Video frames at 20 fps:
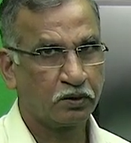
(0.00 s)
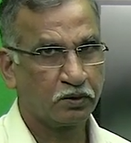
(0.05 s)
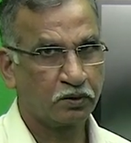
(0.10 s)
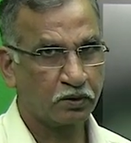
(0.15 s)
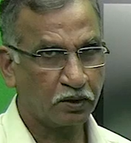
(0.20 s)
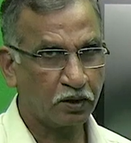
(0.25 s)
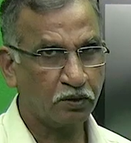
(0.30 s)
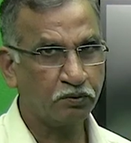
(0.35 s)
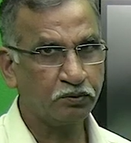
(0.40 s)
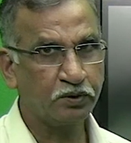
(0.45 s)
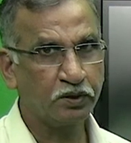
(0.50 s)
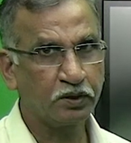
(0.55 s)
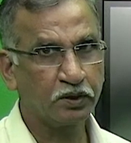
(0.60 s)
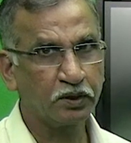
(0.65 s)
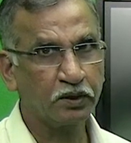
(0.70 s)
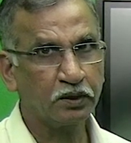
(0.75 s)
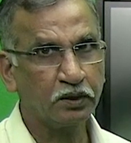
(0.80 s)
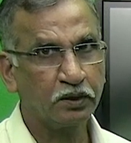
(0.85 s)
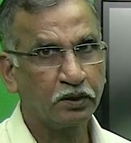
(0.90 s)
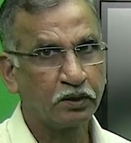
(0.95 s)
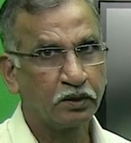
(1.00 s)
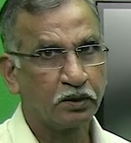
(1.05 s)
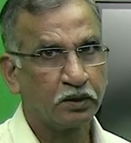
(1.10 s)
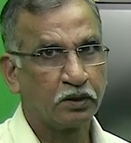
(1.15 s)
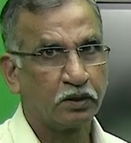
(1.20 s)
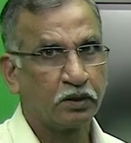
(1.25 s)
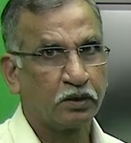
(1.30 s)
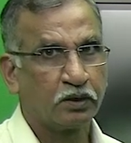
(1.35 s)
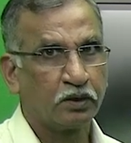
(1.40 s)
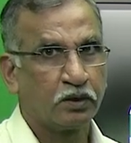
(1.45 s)
Now here
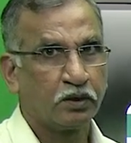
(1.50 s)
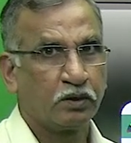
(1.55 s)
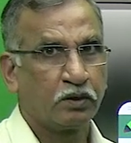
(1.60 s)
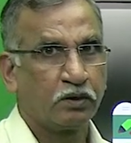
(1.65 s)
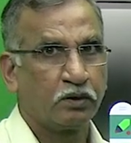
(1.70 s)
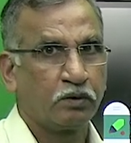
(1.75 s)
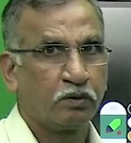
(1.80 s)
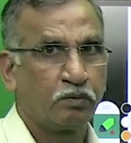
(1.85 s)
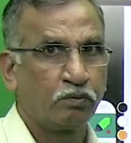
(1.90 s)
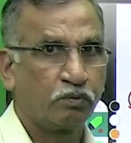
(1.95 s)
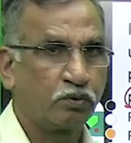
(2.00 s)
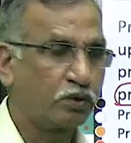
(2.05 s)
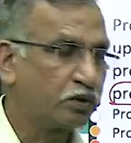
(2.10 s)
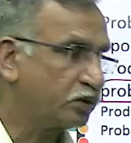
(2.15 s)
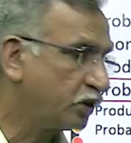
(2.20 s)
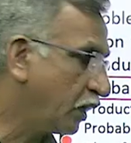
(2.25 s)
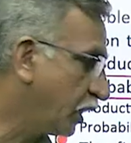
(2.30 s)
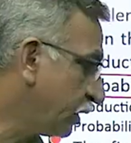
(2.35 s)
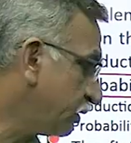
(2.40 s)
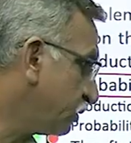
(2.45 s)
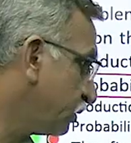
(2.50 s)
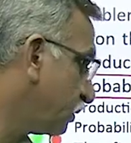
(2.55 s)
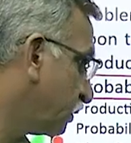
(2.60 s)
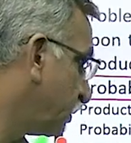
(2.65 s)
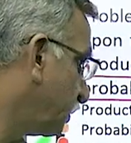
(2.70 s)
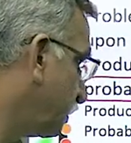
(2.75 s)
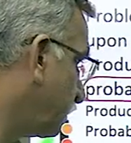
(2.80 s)
what is asked?